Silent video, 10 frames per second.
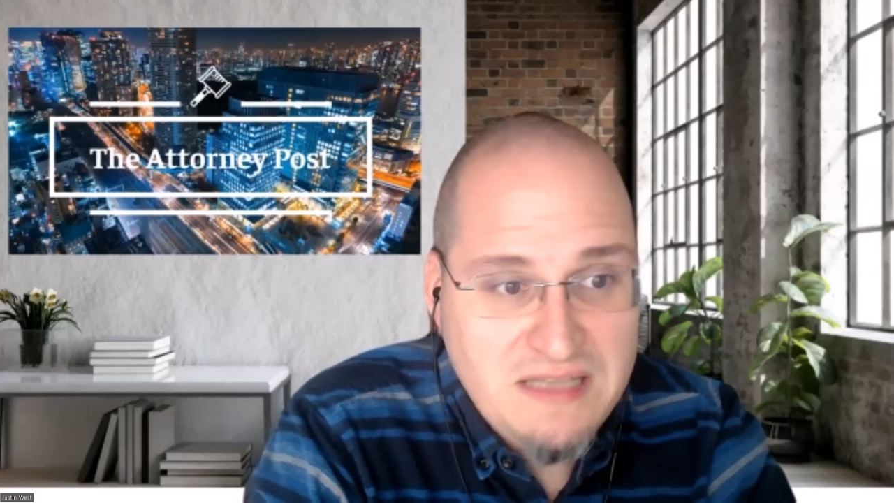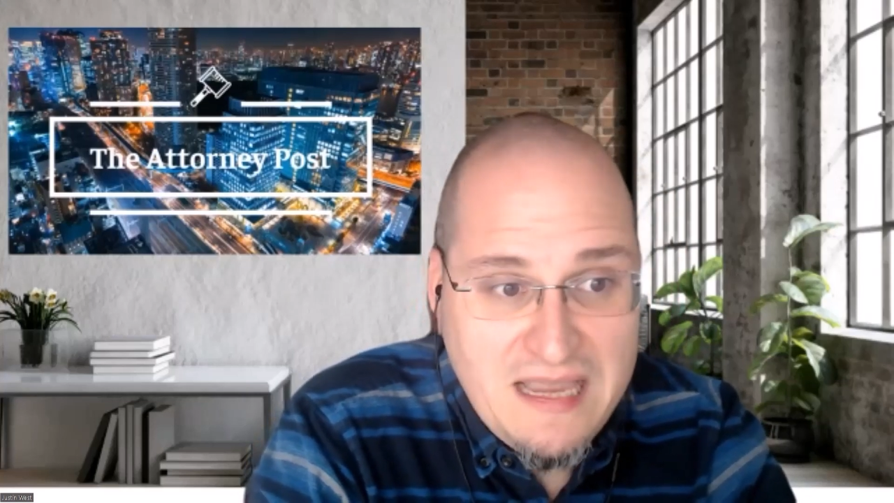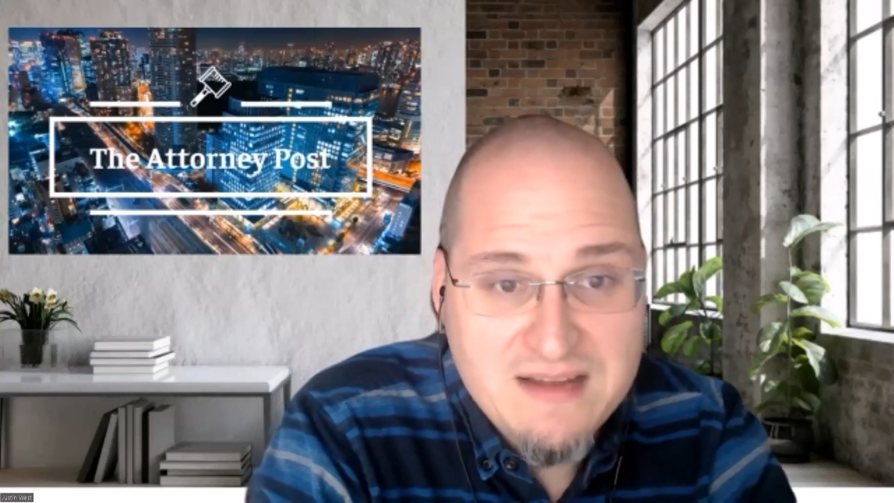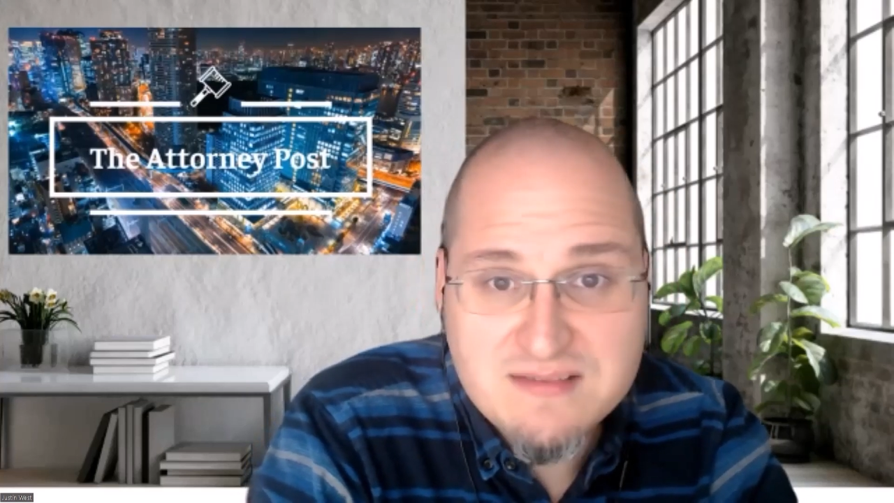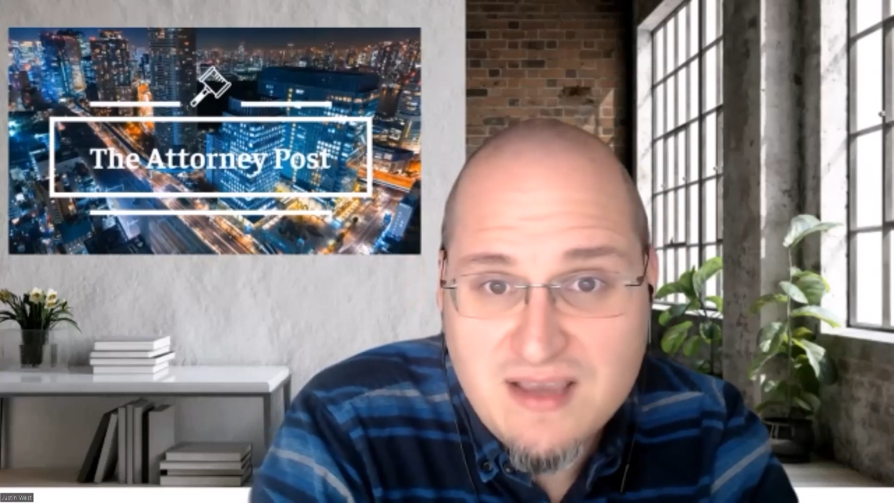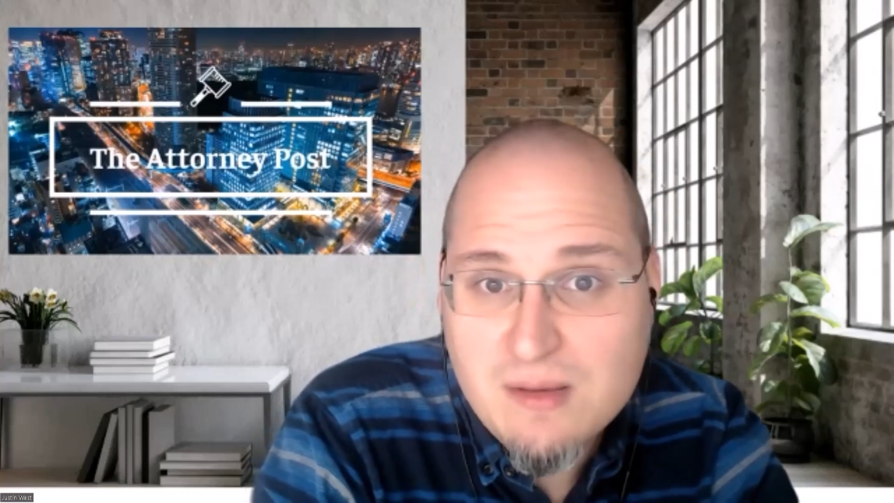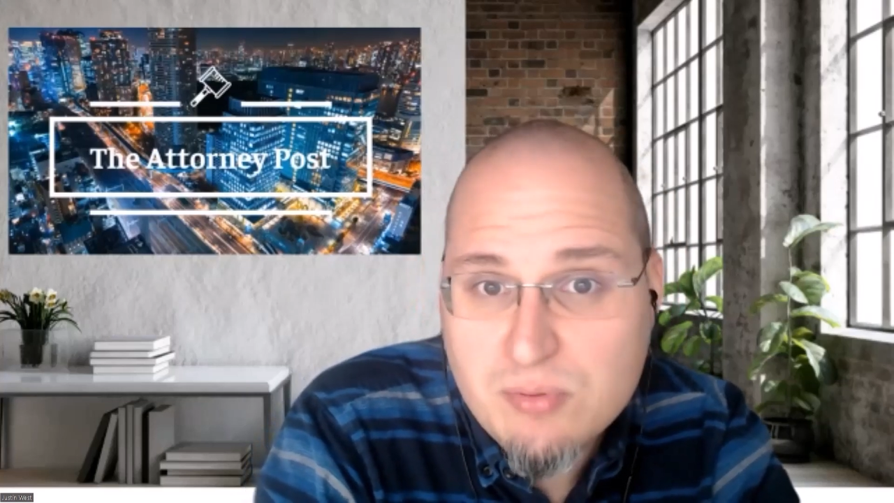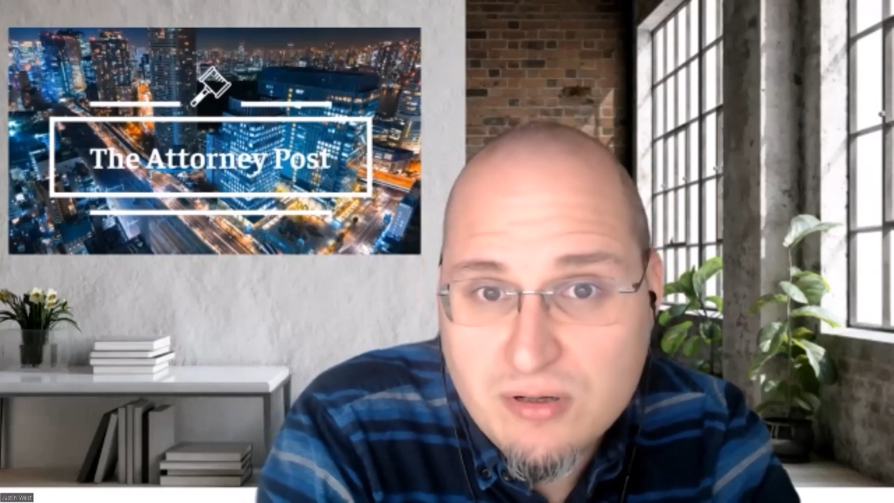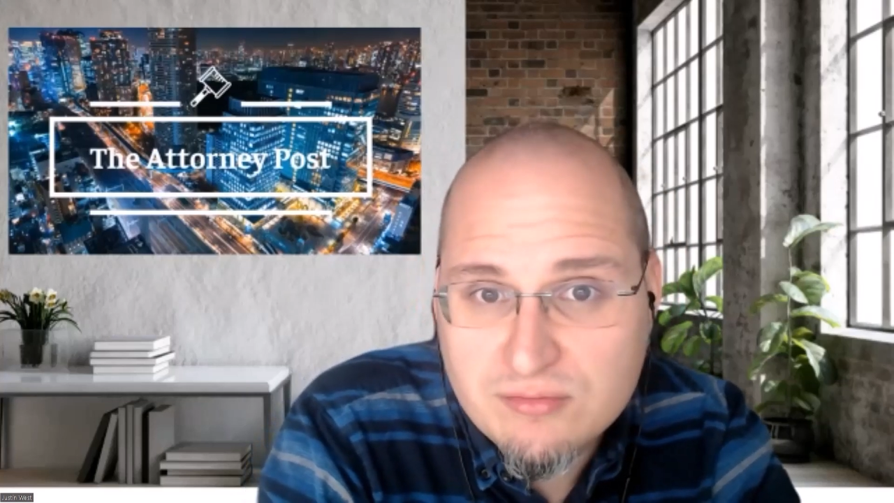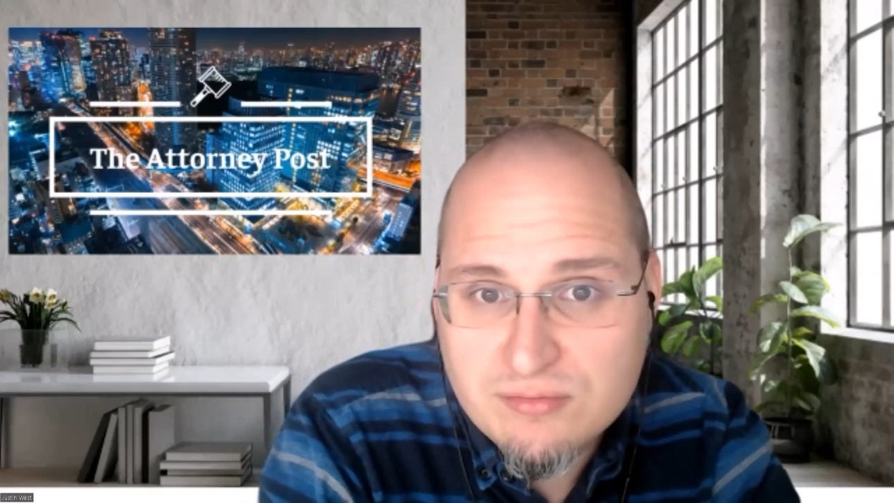landscape
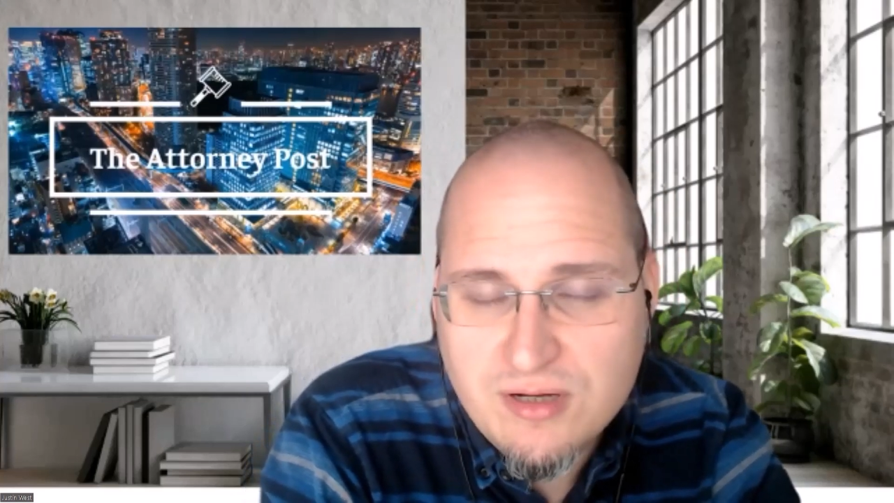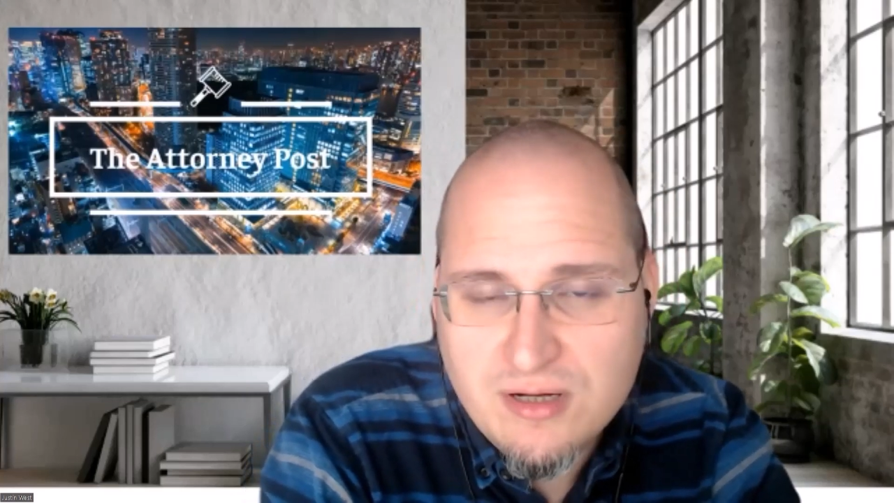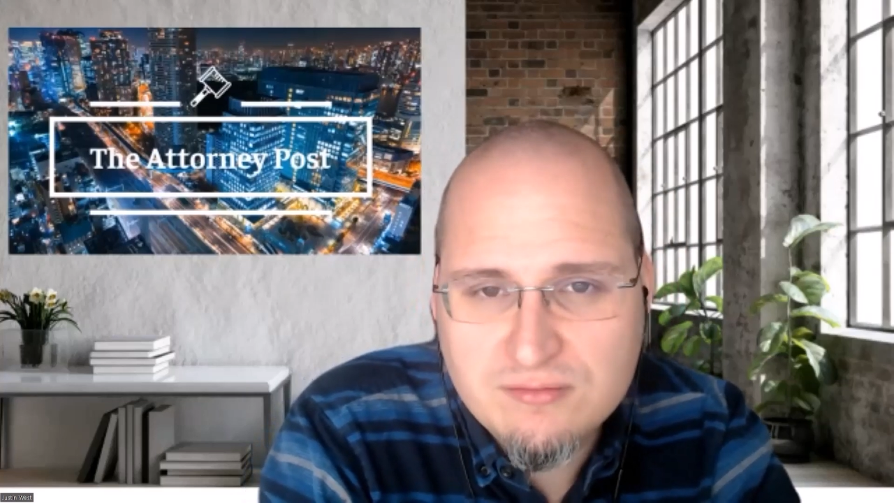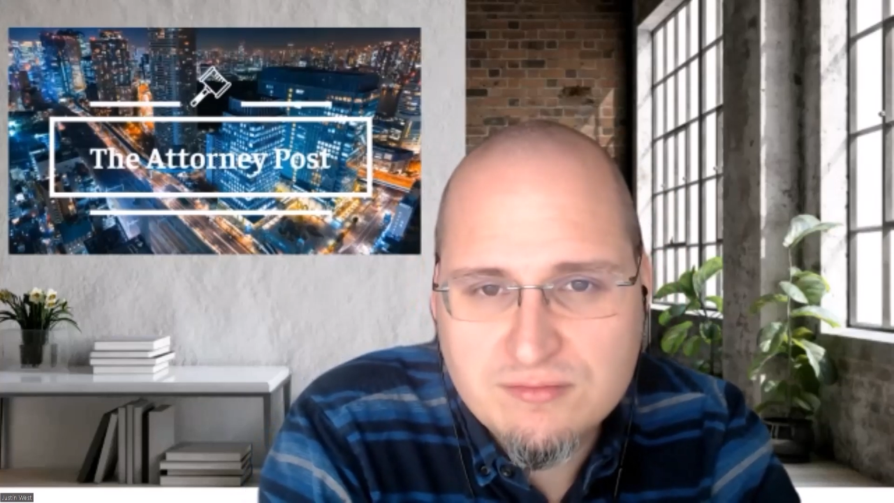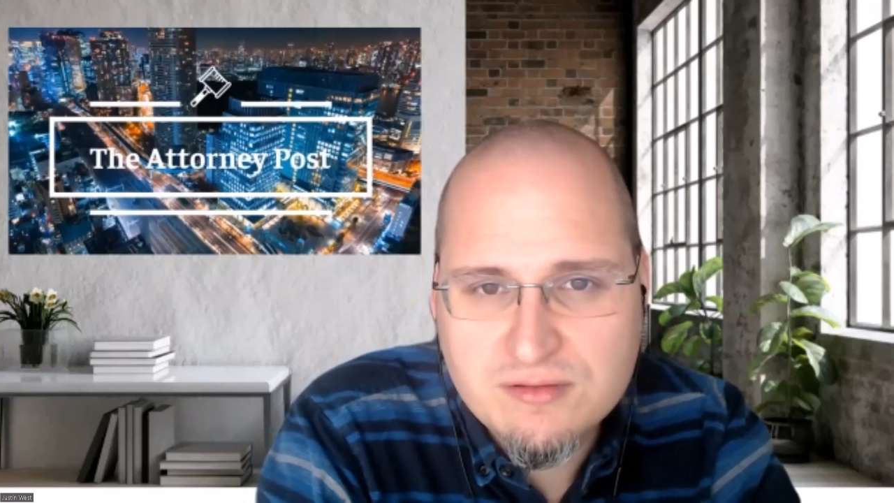of of